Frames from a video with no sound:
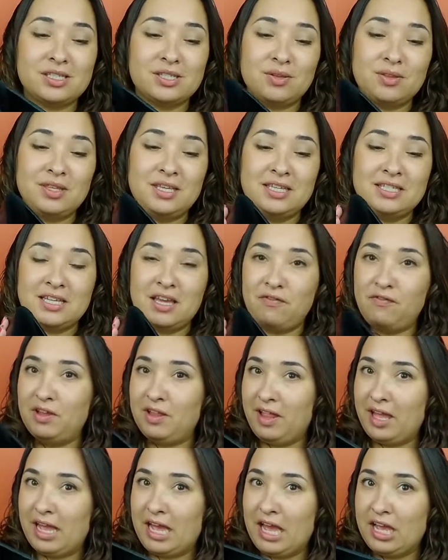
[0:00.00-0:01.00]
So these, I
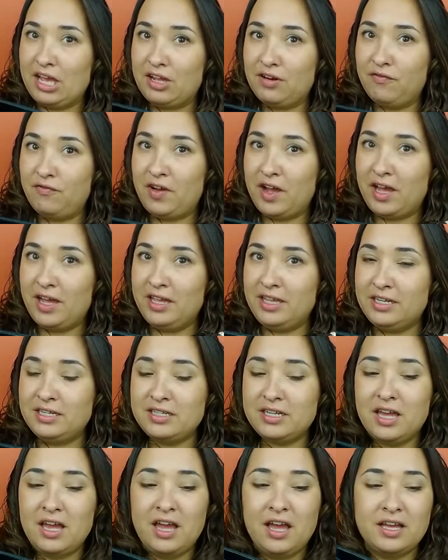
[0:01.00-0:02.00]
feel like I could
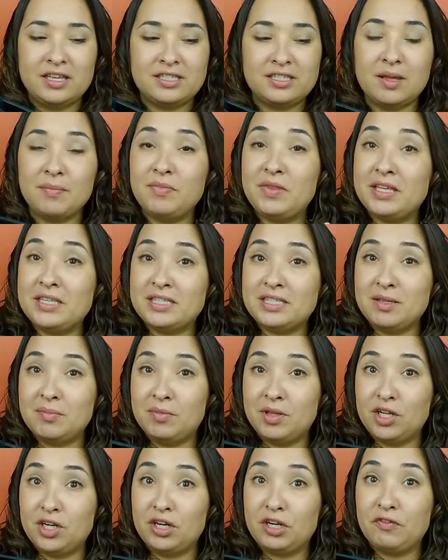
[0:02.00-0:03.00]
find something
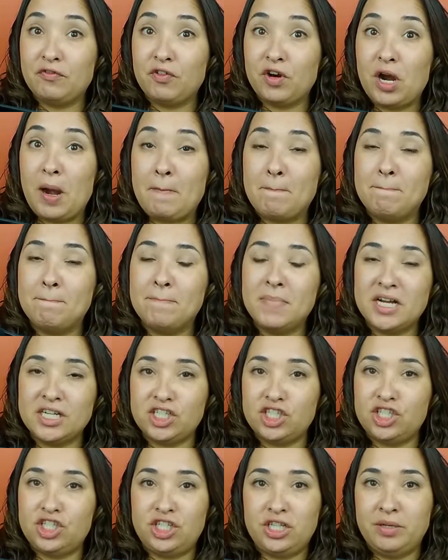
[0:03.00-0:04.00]
similar for
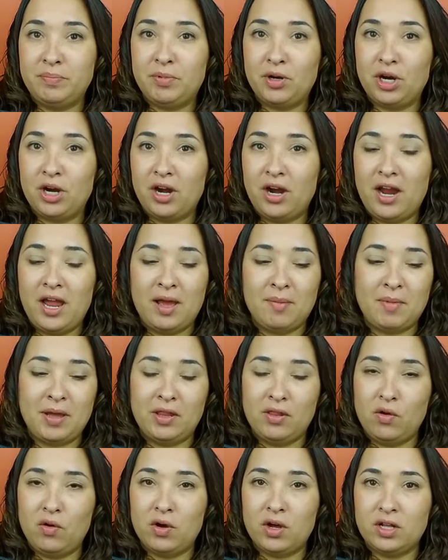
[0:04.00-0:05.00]
much cheaper at
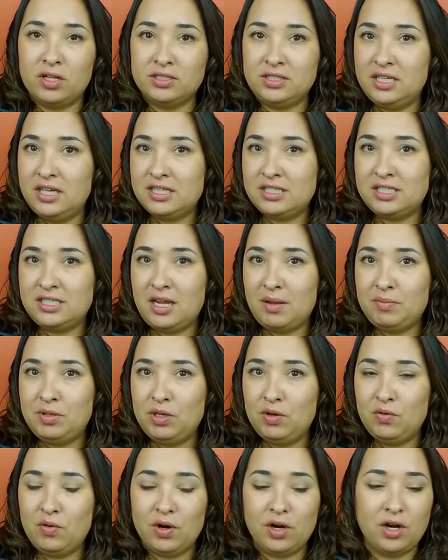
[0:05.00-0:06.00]
my local
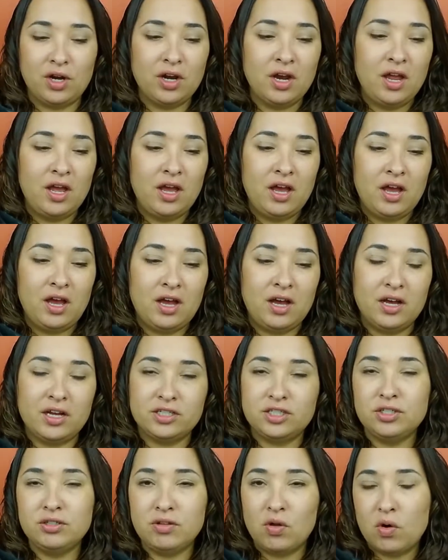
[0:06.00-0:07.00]
DSW or
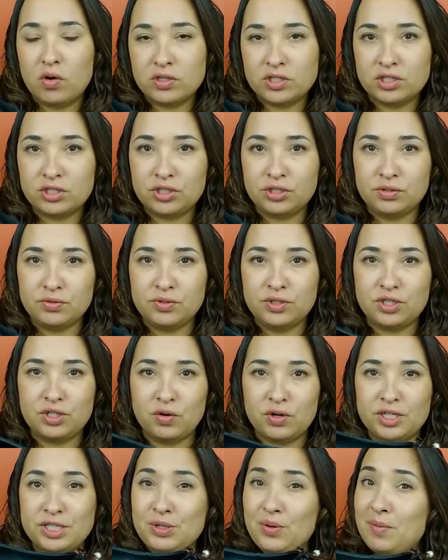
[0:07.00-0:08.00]
local shoe
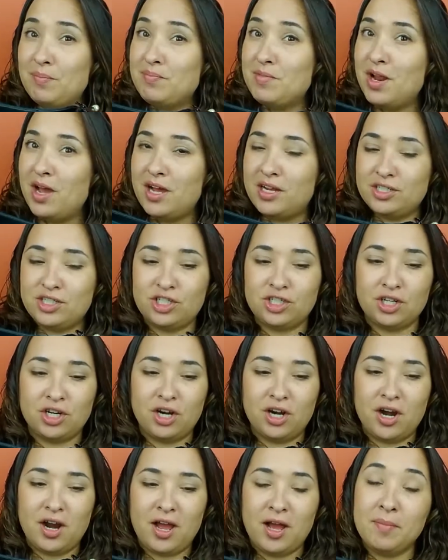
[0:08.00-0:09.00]
store, so I'm not
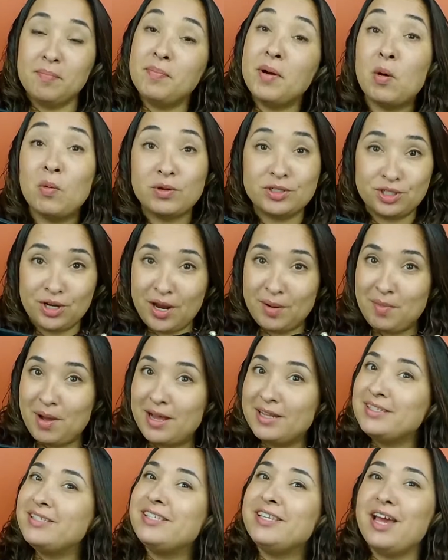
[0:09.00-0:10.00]
sure, but we'll try them
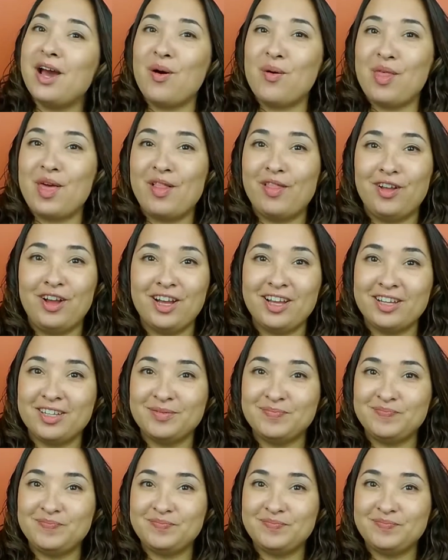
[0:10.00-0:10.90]
on and see how they look.